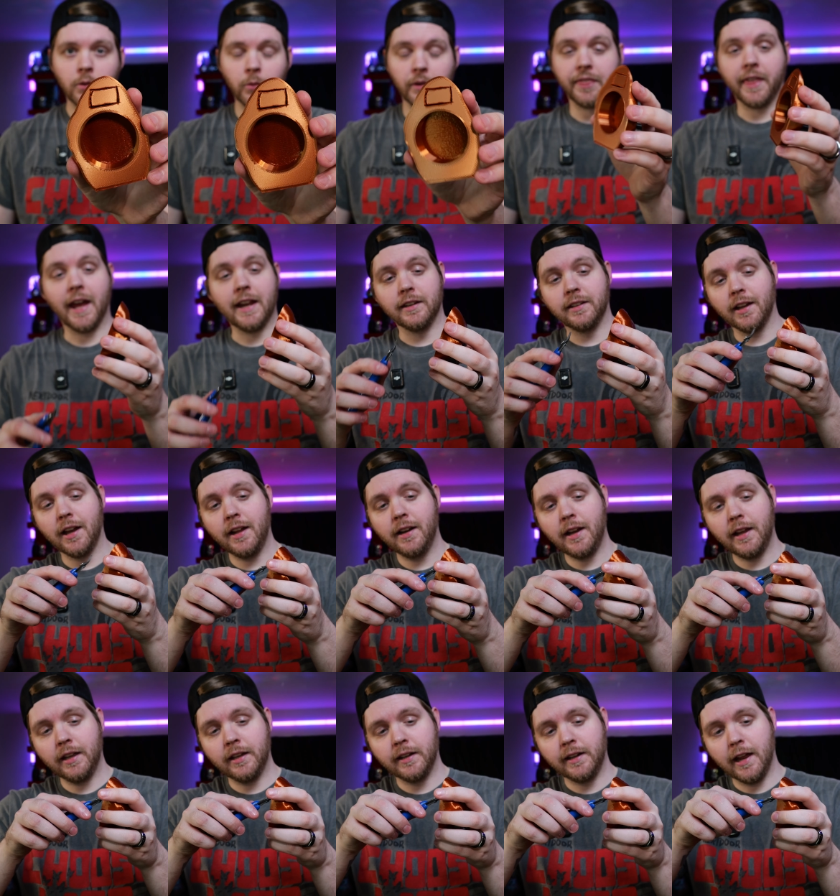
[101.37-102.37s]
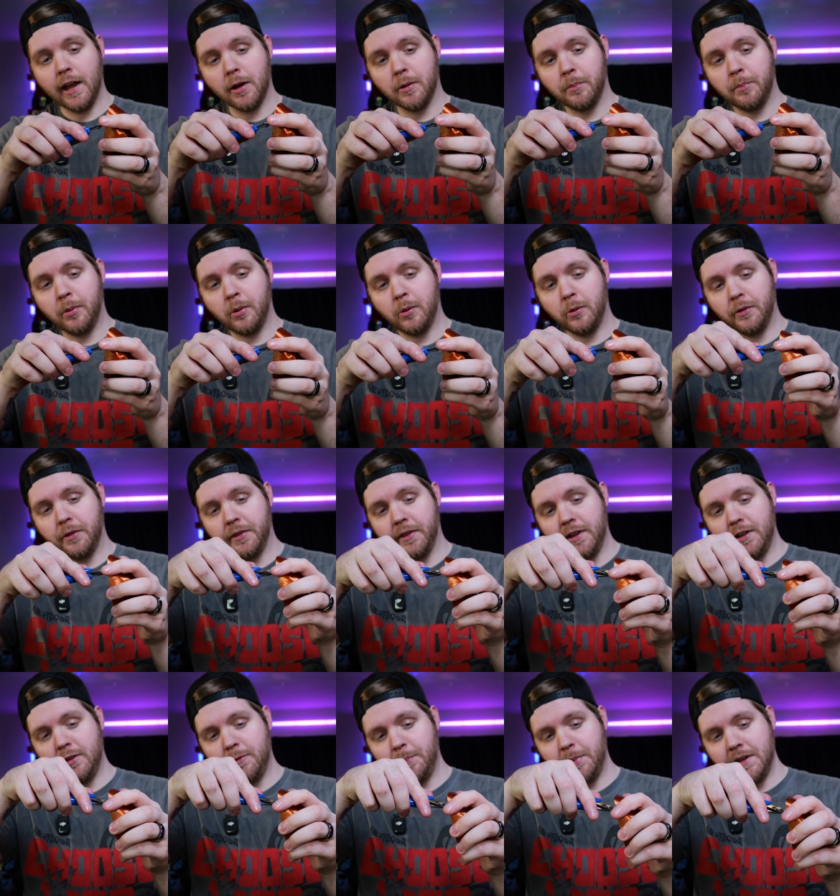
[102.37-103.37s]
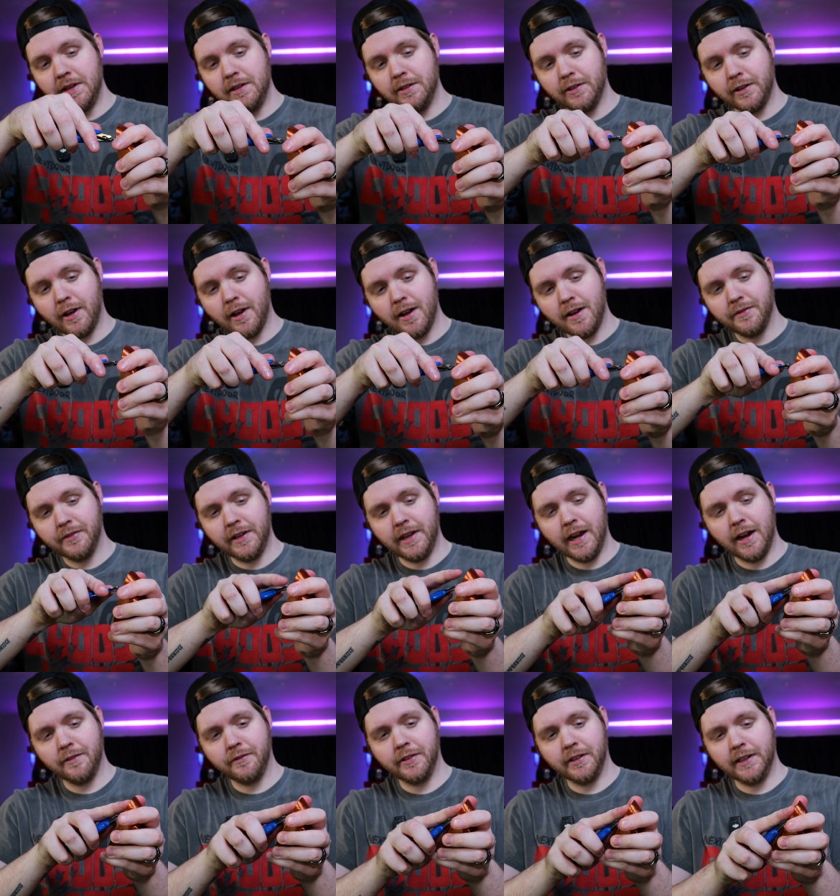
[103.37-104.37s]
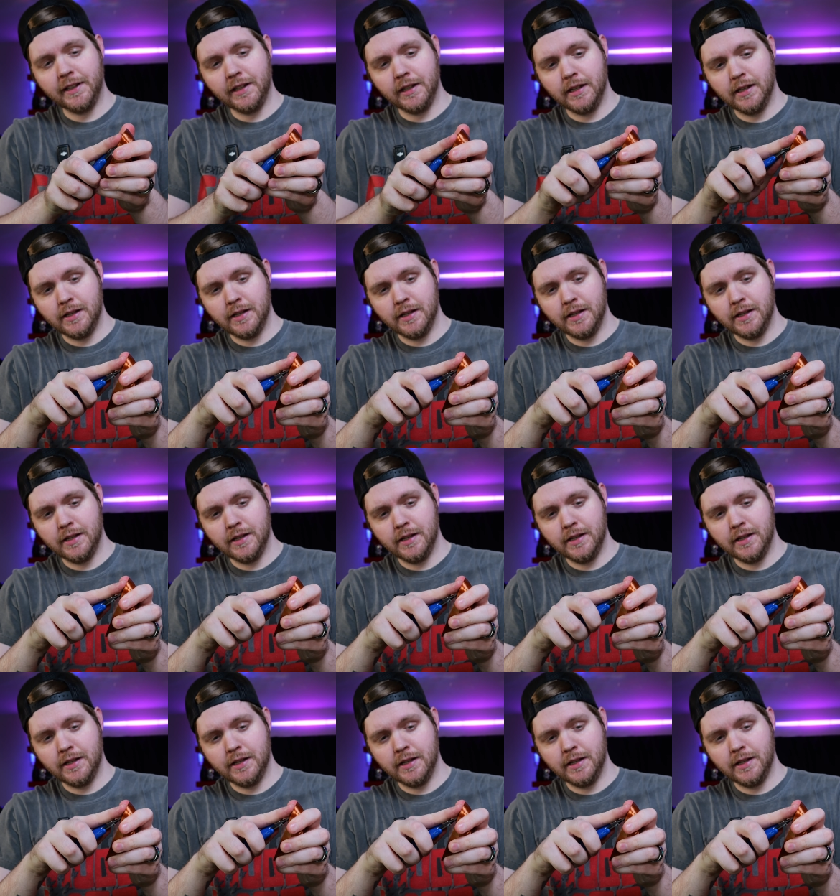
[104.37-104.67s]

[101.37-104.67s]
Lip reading: With that done, I can now pull this piece off carefully,